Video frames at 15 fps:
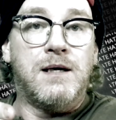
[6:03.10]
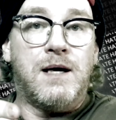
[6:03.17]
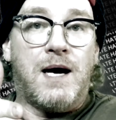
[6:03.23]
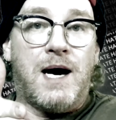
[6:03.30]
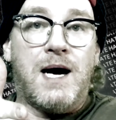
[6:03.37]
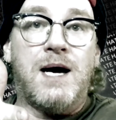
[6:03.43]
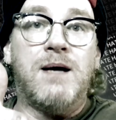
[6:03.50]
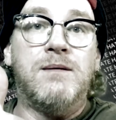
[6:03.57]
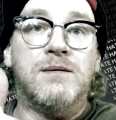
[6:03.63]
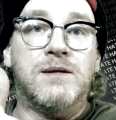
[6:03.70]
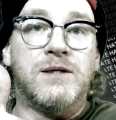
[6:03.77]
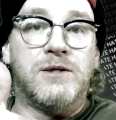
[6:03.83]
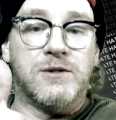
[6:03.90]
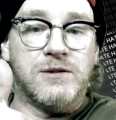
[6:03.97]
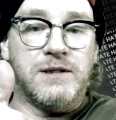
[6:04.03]
I
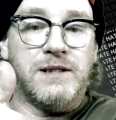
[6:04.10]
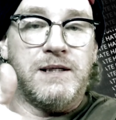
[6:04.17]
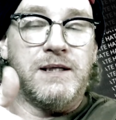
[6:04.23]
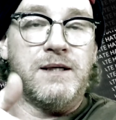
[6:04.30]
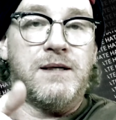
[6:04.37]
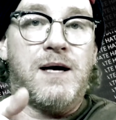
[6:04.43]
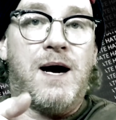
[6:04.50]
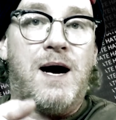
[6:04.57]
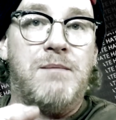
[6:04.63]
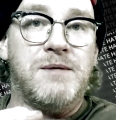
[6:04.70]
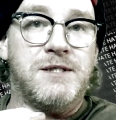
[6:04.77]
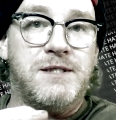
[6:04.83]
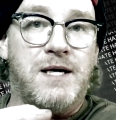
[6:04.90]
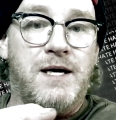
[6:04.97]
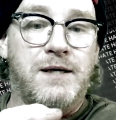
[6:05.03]
literally get
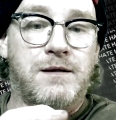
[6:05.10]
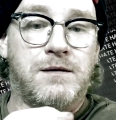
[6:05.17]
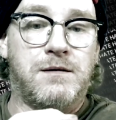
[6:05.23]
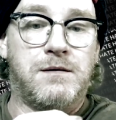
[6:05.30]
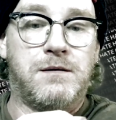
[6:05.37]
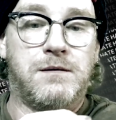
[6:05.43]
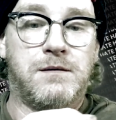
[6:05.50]
homicidal.